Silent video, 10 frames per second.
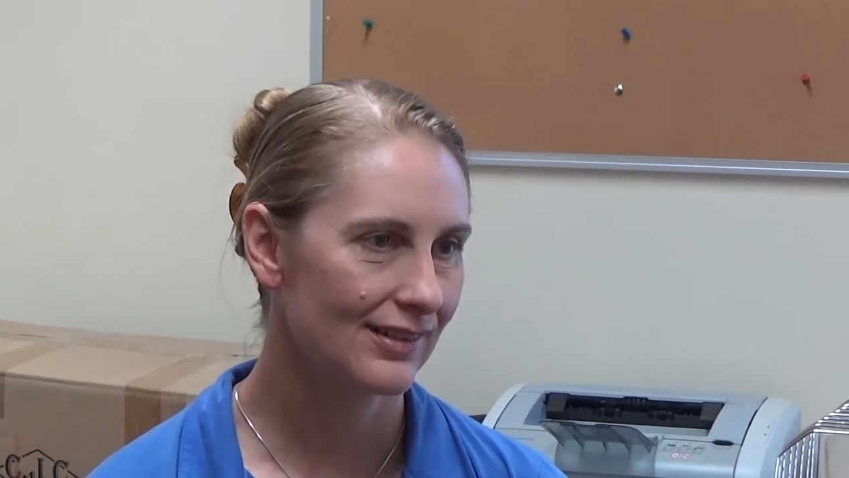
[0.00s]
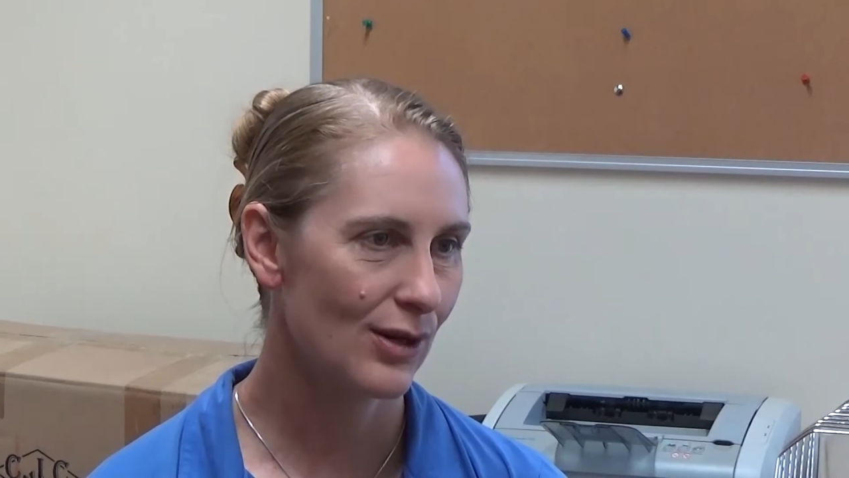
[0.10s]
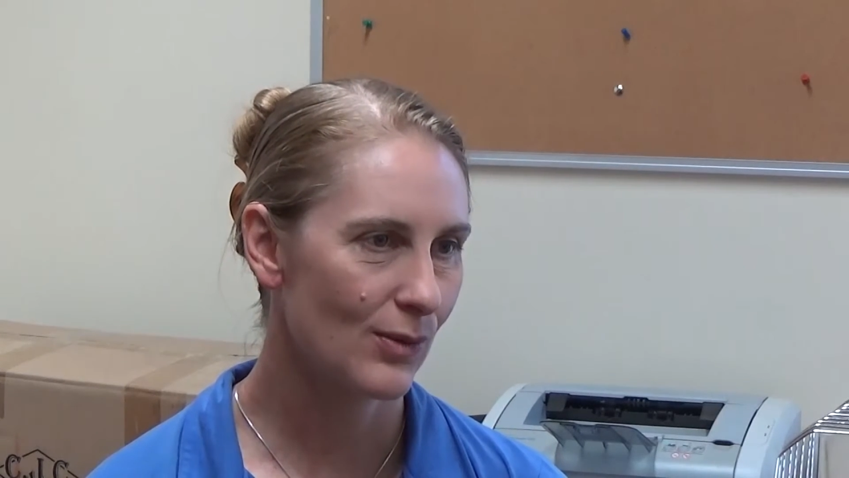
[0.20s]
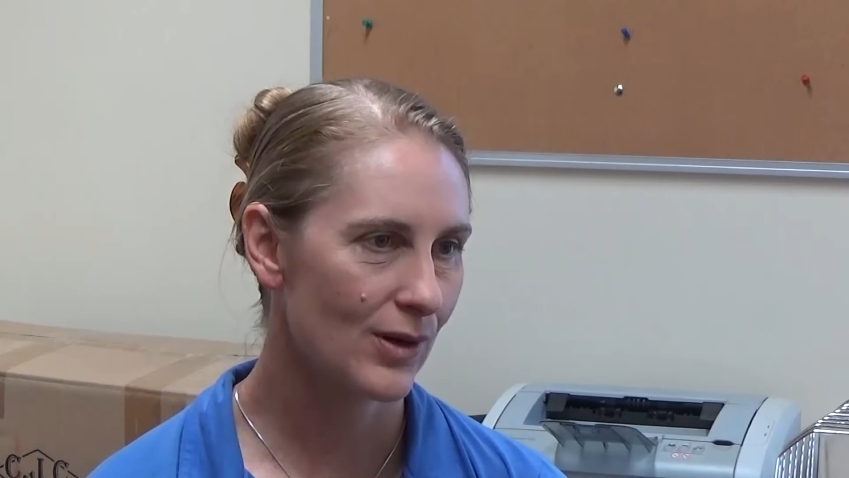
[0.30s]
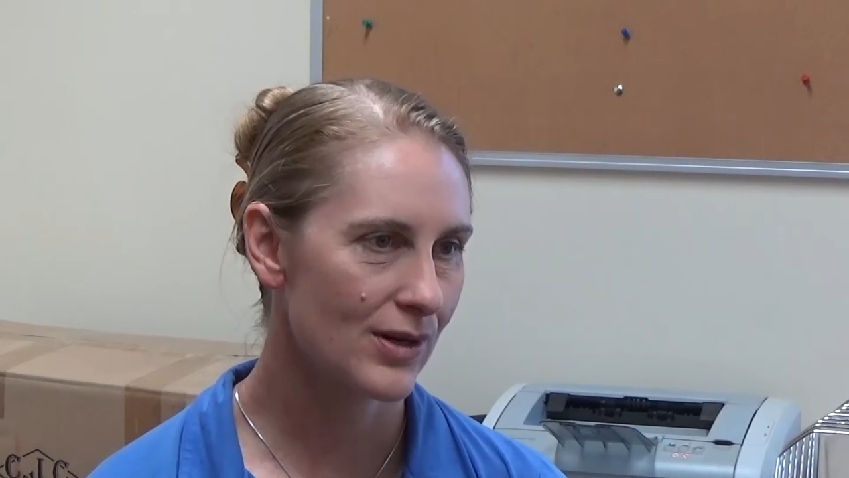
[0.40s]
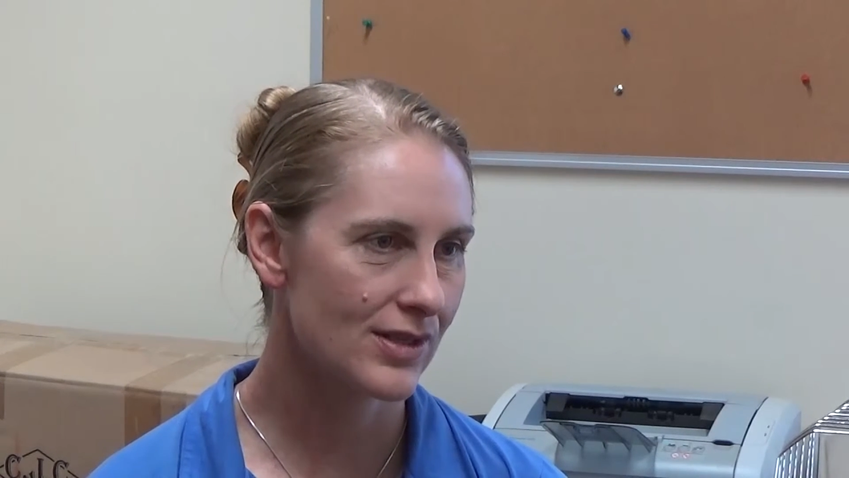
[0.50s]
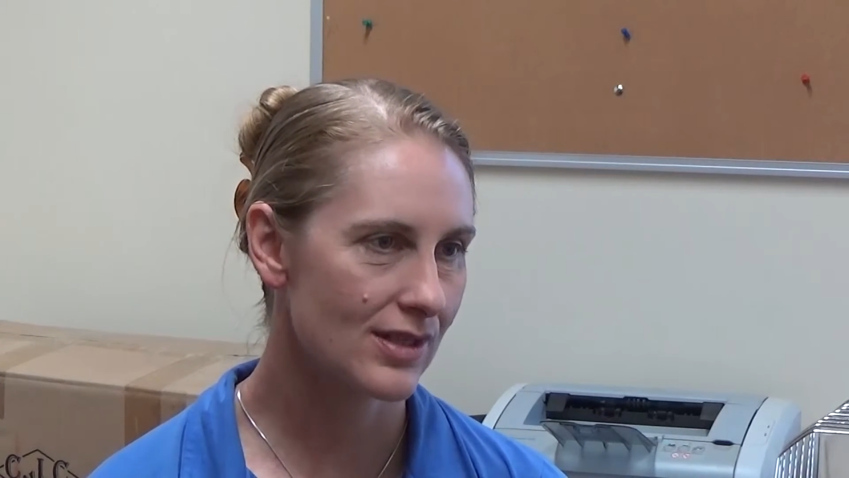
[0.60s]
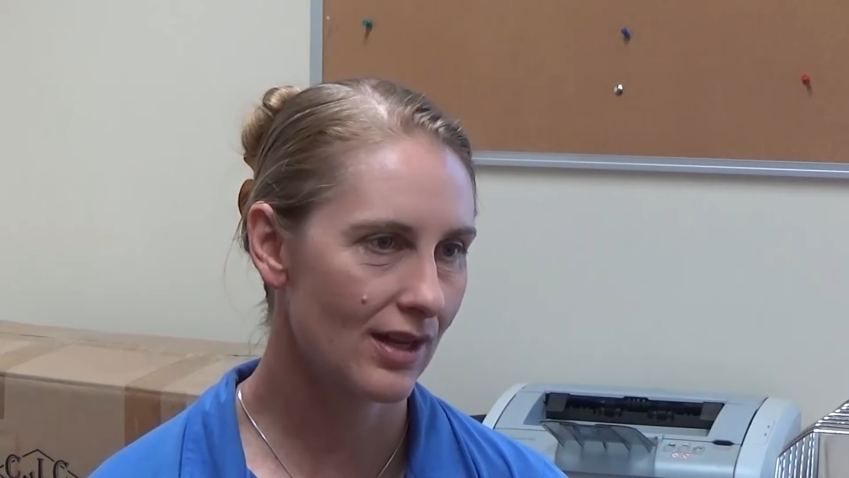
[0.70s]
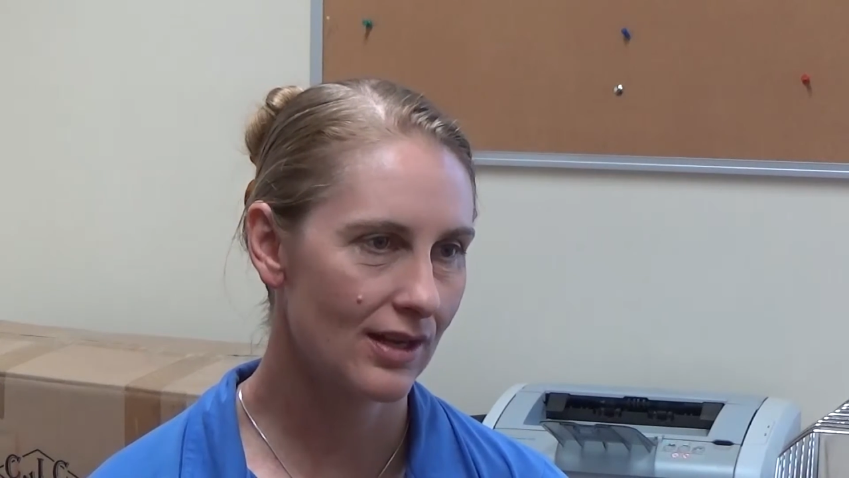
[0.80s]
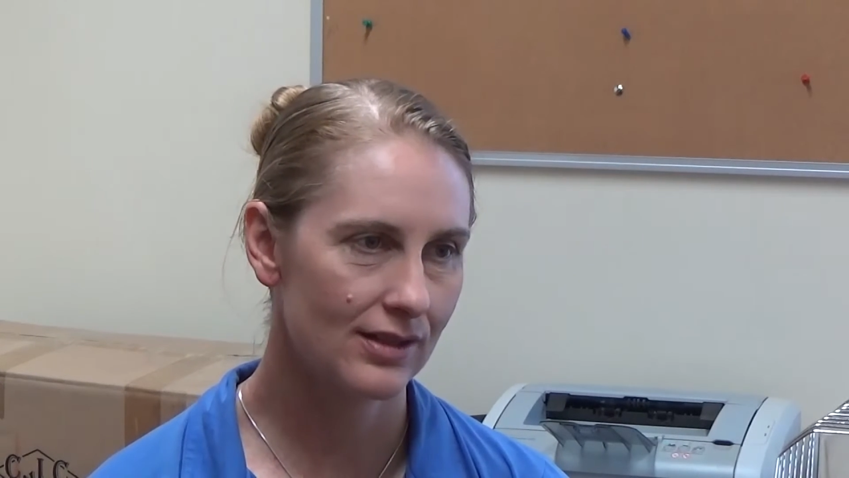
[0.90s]
No worries,
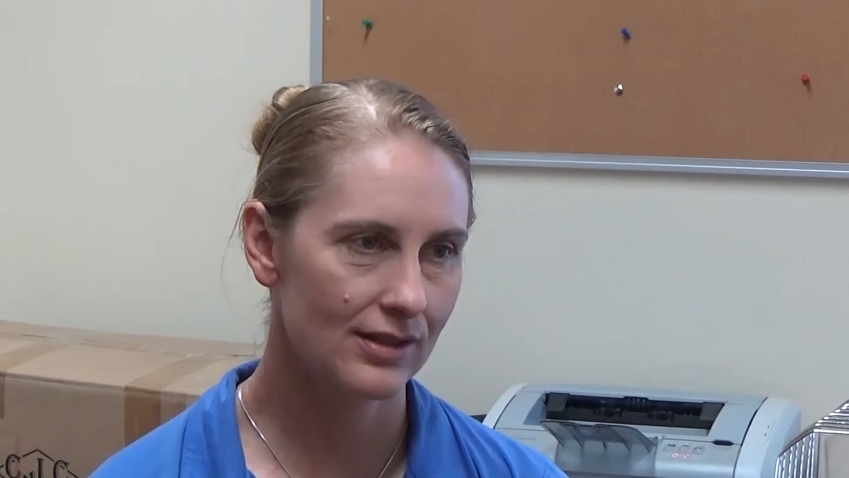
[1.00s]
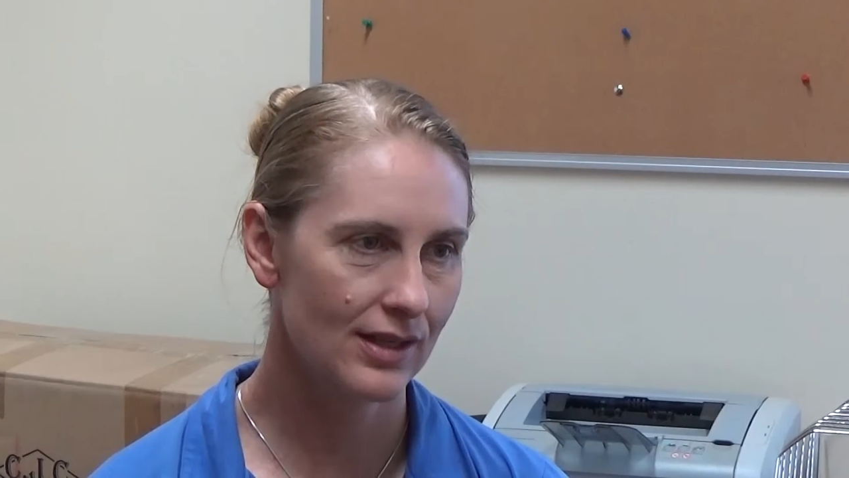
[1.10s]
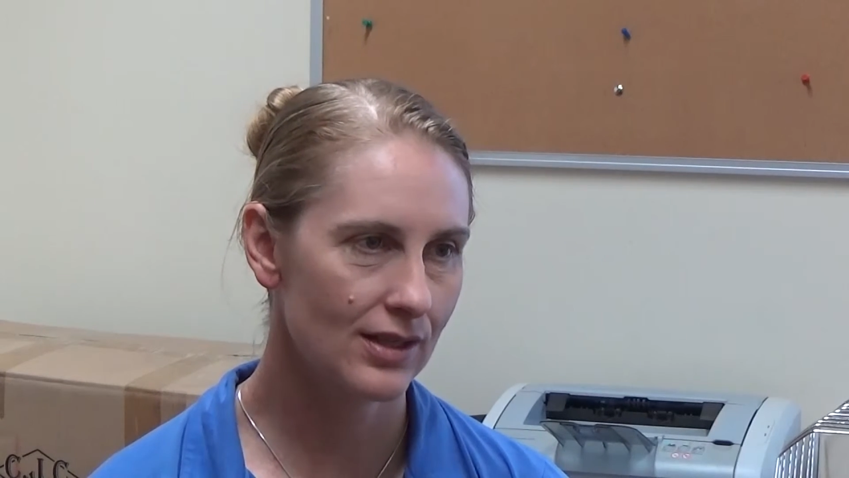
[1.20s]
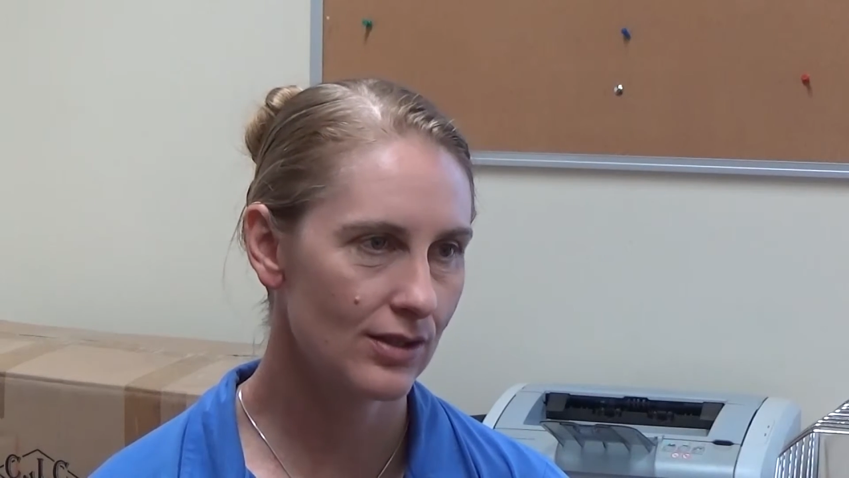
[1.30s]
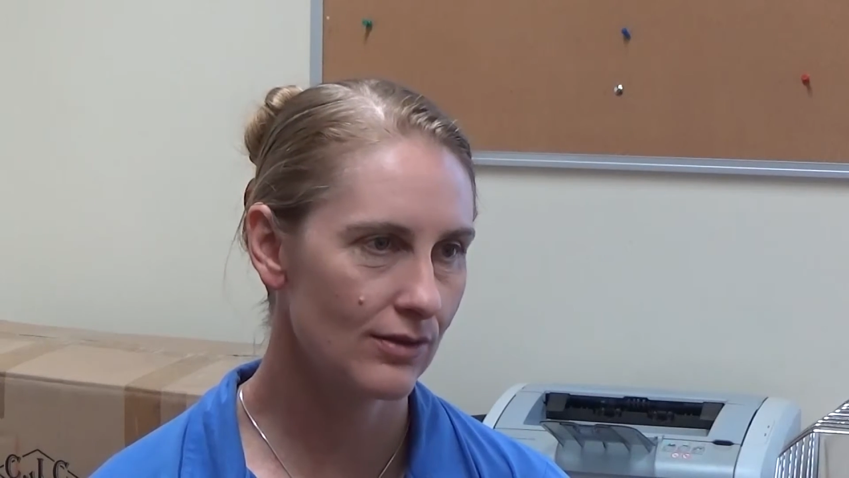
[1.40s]
and thank